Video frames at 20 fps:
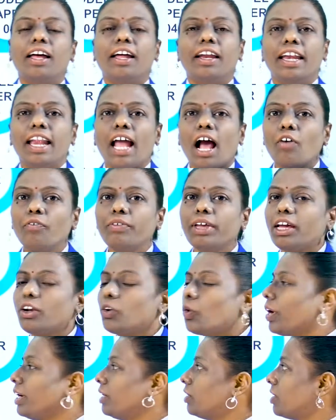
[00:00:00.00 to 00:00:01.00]
Now we are
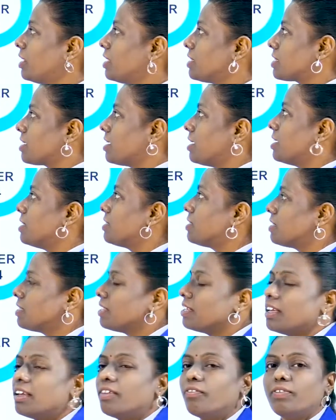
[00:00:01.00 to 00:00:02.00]
going to discuss
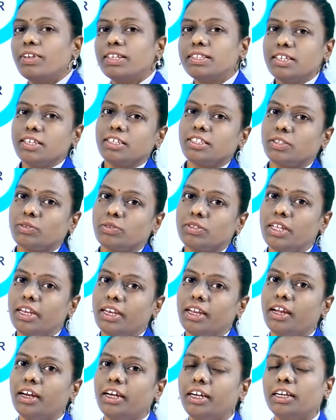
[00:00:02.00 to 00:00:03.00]
Physics
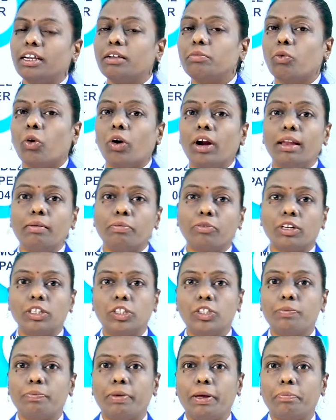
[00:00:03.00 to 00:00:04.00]
Senior Inter Model
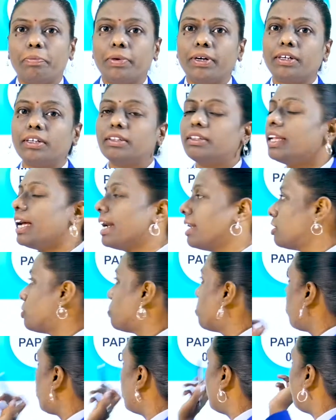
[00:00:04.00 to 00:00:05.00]
Question Paper, that is
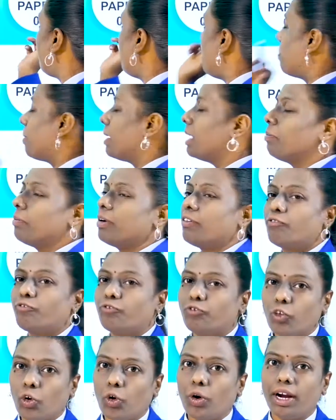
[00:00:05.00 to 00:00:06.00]
Model Paper number
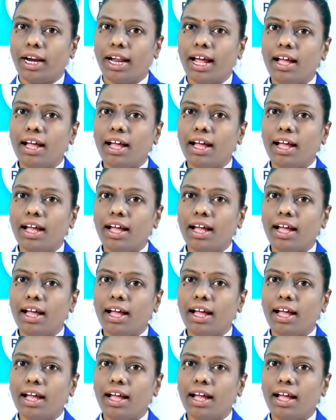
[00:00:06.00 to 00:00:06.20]
4.